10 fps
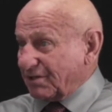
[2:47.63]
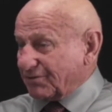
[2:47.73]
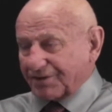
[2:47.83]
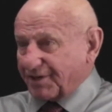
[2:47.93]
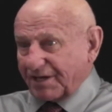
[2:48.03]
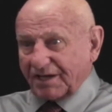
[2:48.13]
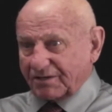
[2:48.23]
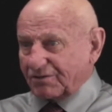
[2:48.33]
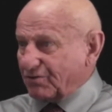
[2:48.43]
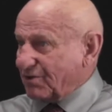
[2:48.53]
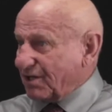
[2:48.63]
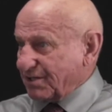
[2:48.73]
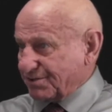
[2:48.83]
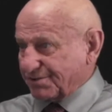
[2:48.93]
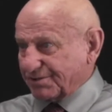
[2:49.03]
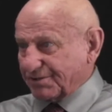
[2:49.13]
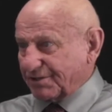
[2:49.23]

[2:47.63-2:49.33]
that they can't do consciously.